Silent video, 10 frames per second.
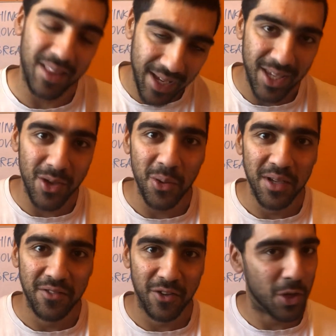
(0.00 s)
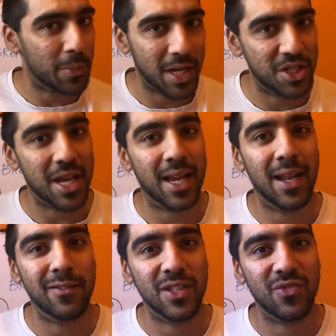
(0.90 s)
Thank you for coming and checking
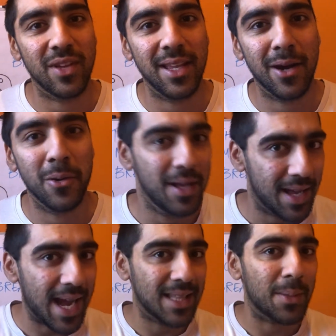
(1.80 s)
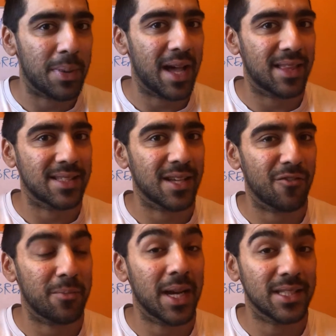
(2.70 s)
out this video at the Path of
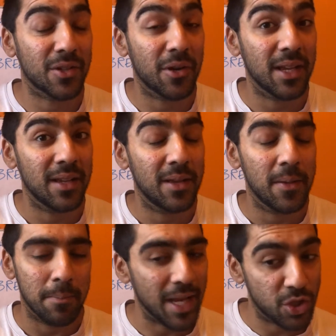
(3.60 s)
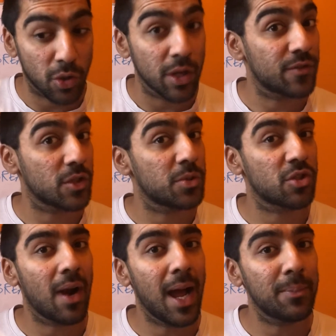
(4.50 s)
Self-Mastery. Make sure you
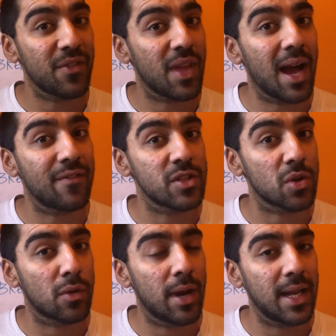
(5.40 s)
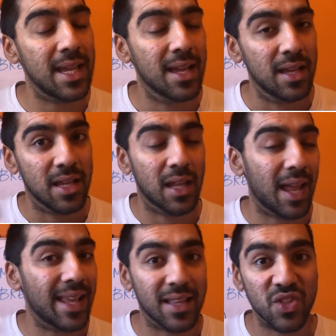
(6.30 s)
subscribed if you haven't already, you
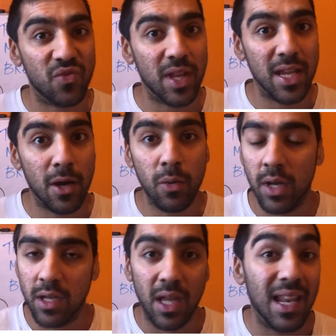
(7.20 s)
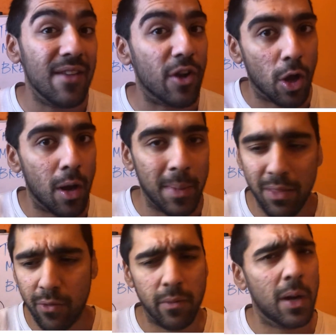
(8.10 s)
like this video, you leave a
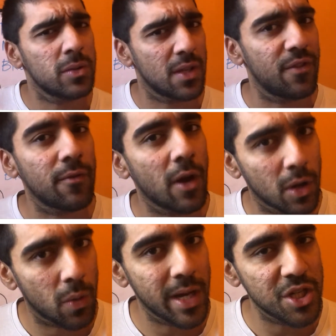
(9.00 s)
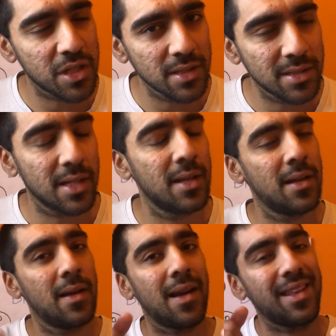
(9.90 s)
comment throughout if you've got questions,
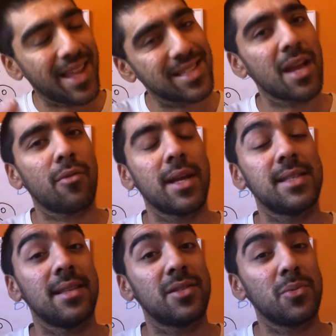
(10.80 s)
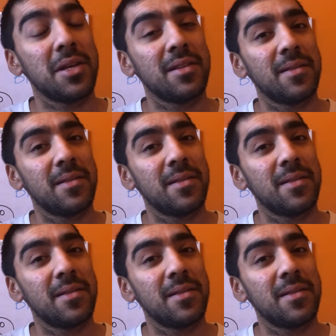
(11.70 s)
and let's get right into it.